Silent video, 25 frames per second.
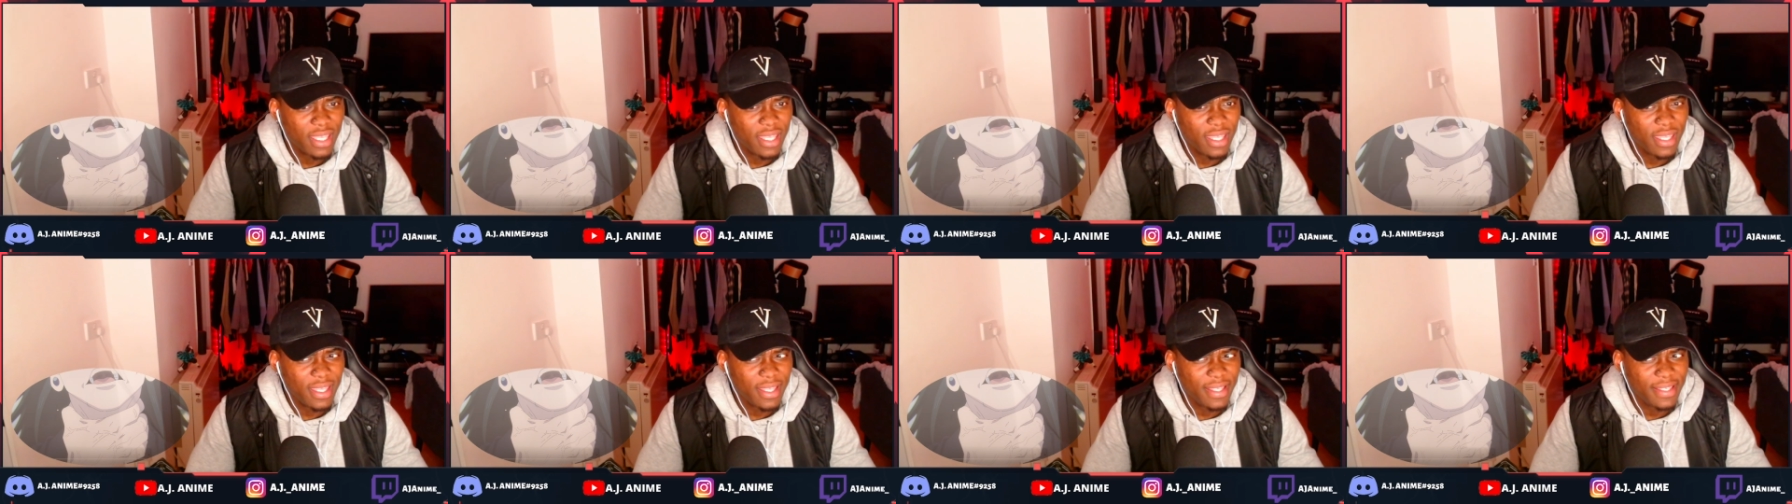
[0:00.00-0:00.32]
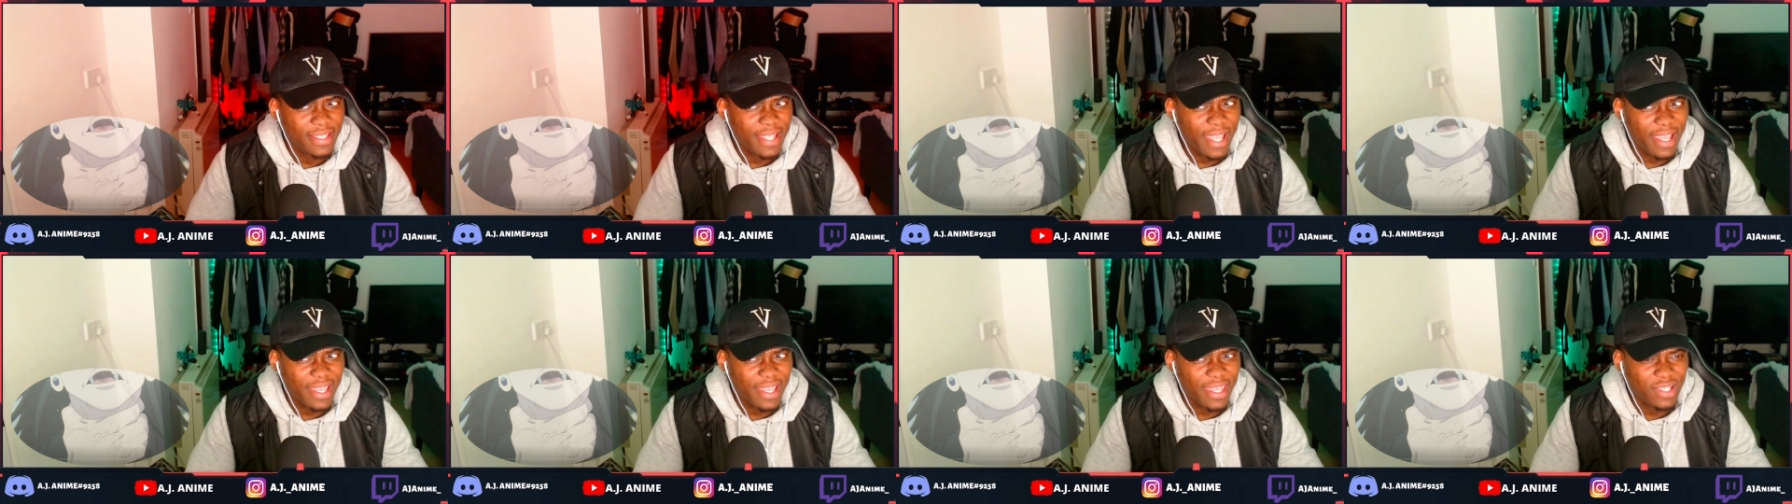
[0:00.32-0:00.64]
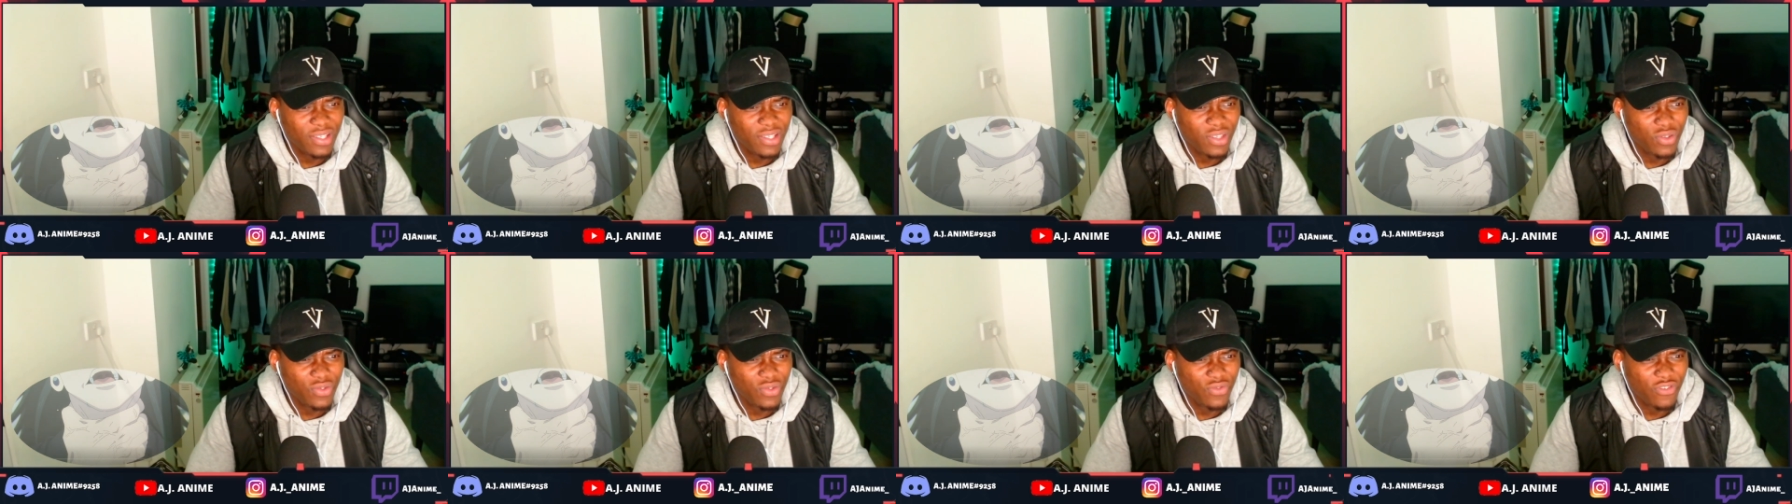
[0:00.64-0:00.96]
Is that
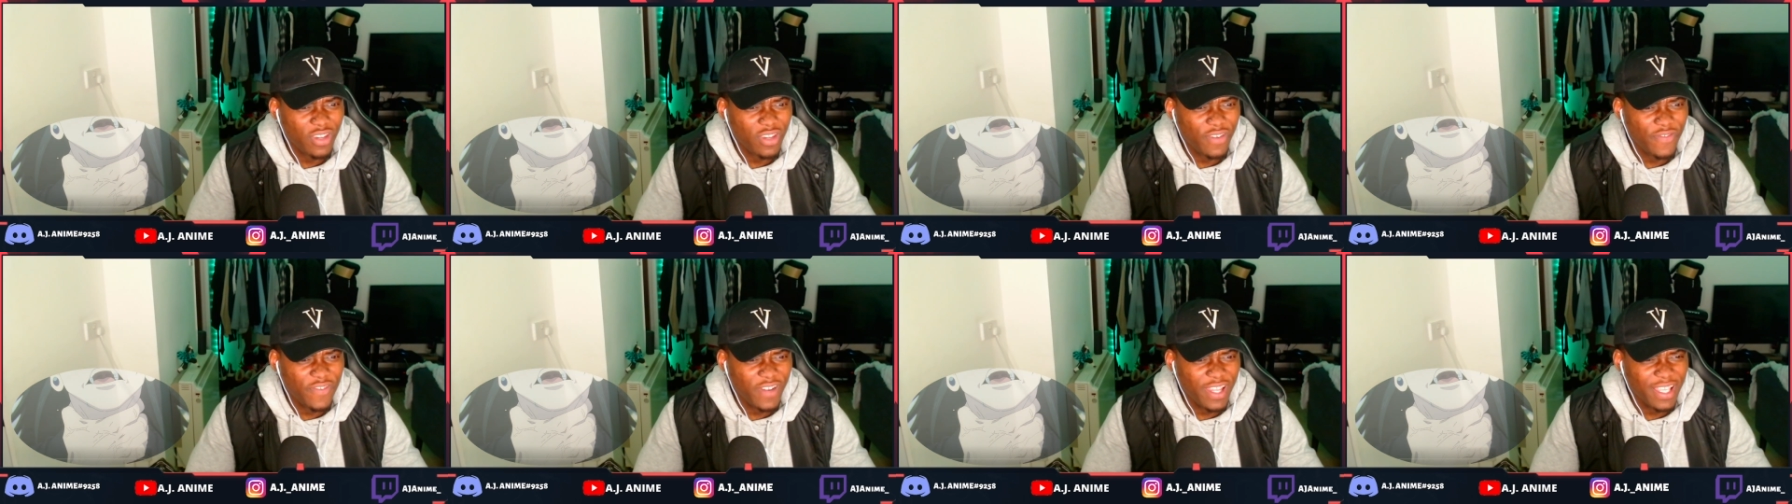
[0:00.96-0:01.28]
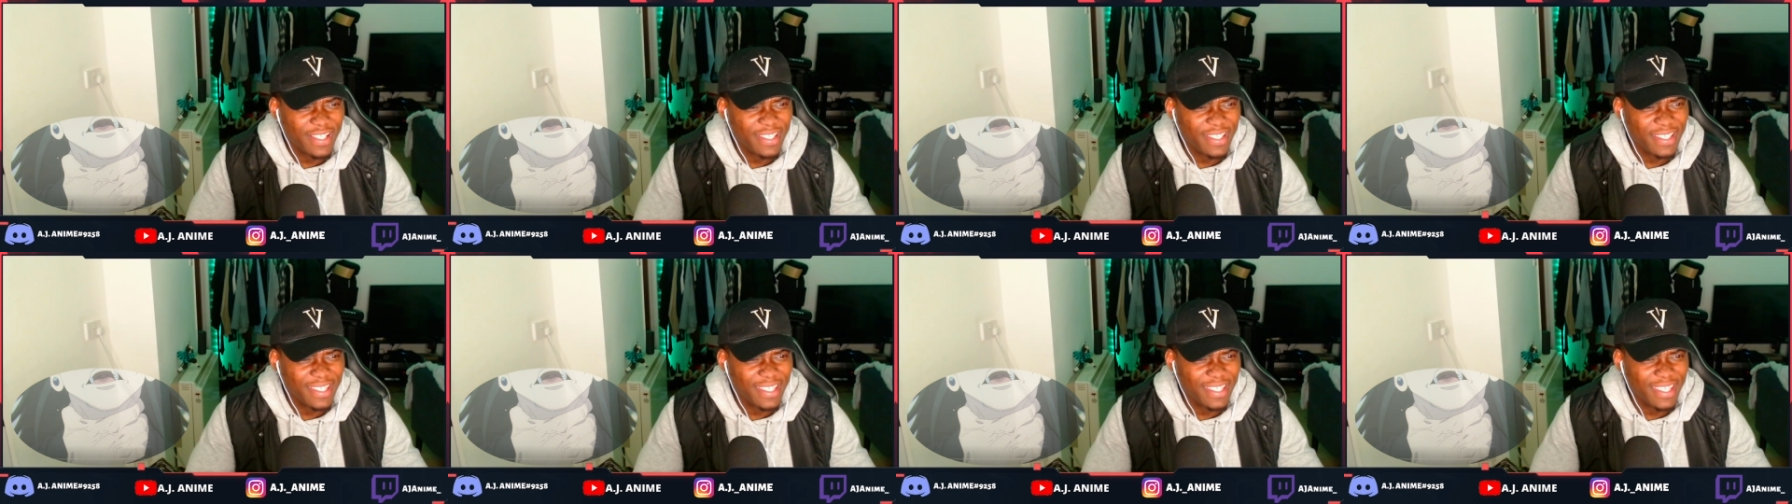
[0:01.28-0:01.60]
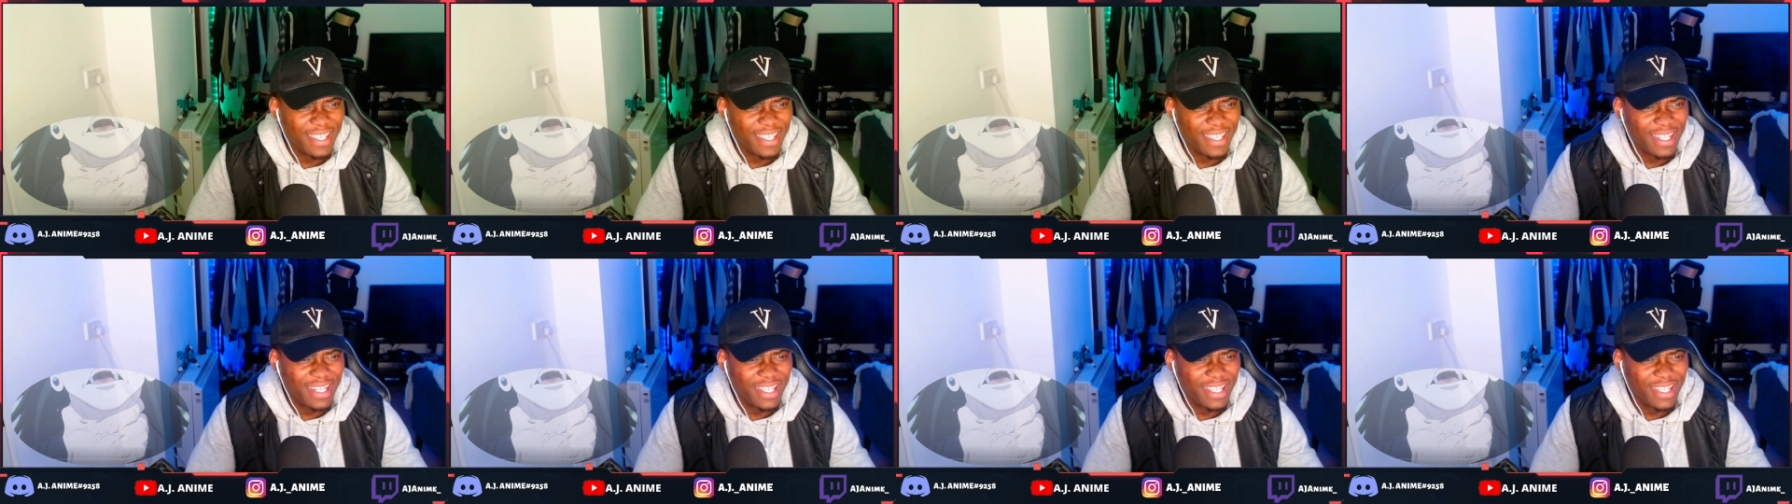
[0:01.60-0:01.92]
Geto's reflexes
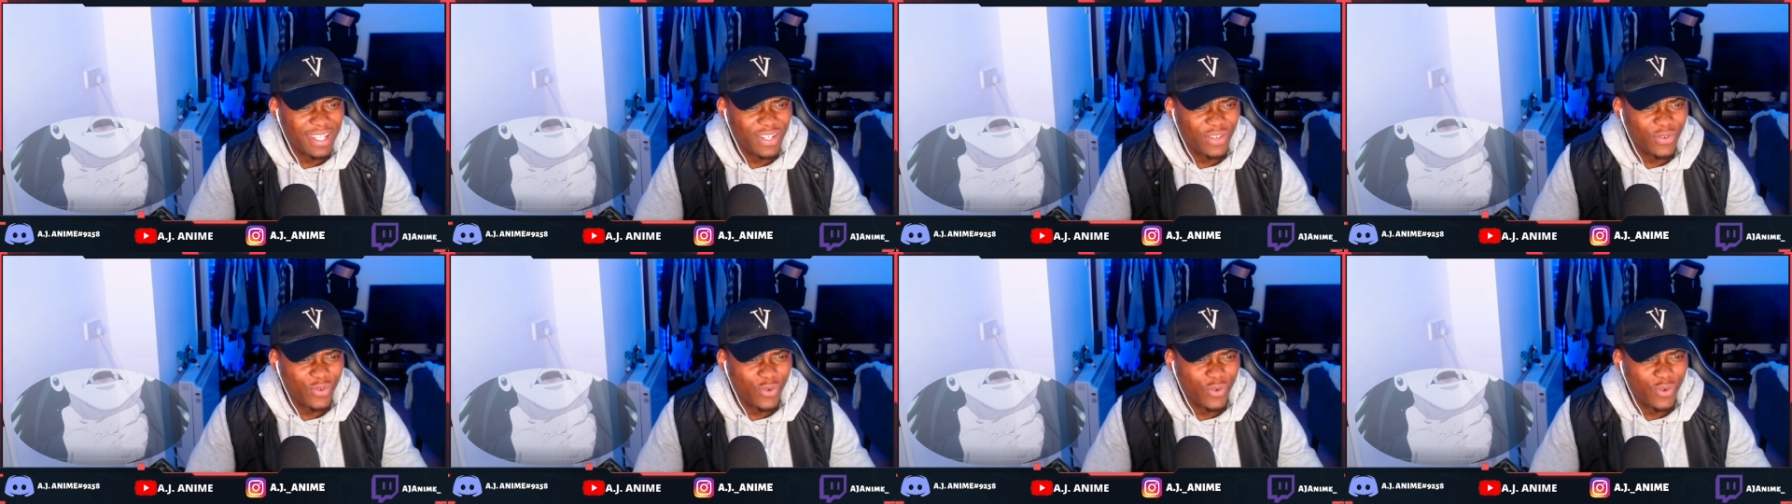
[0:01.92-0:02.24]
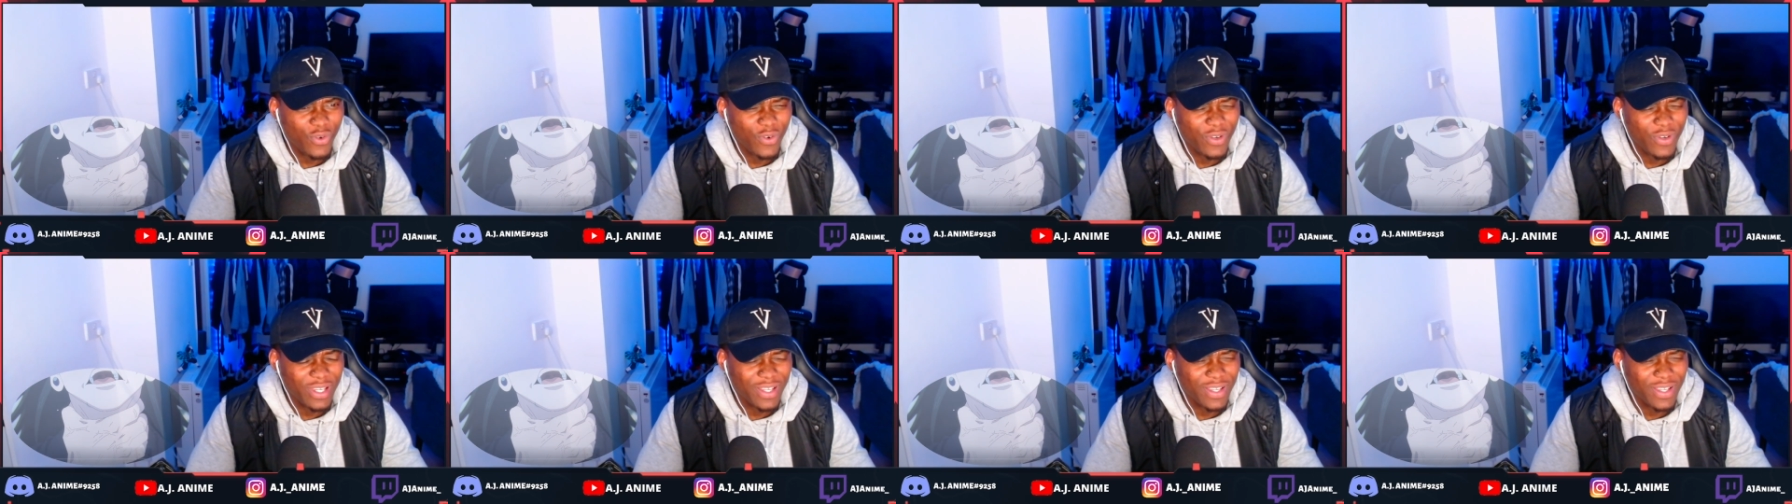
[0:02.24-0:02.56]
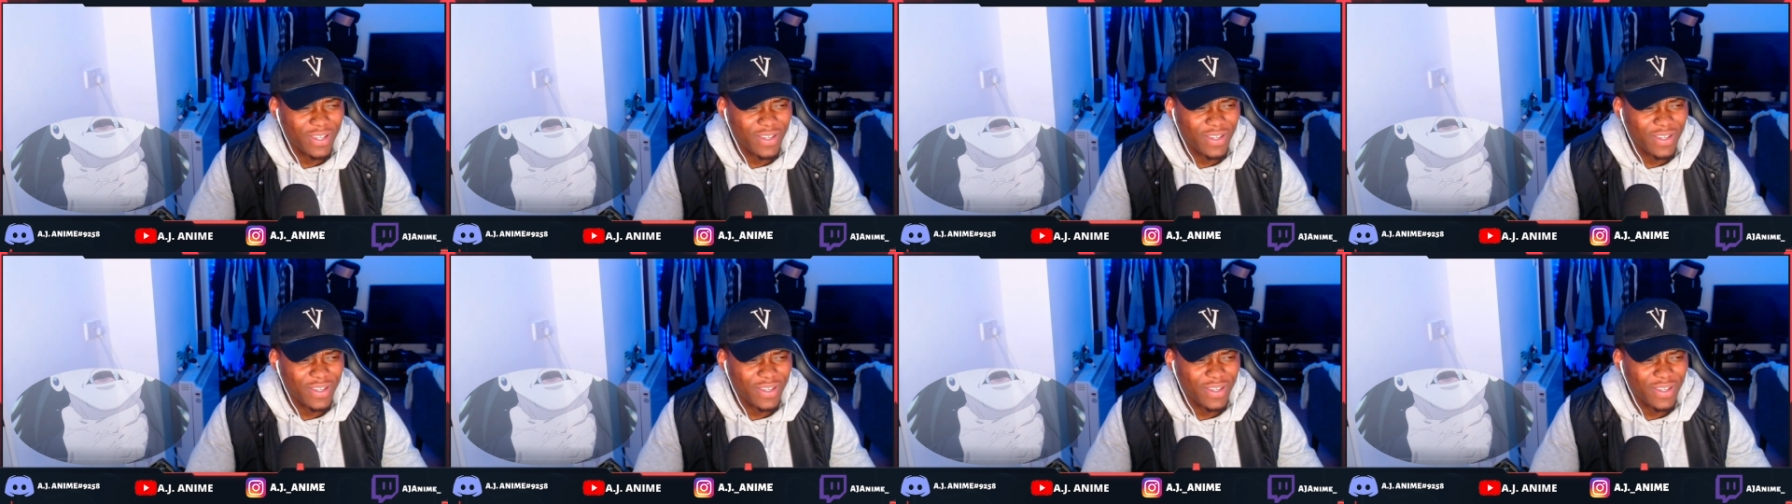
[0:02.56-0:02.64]
kicking in, or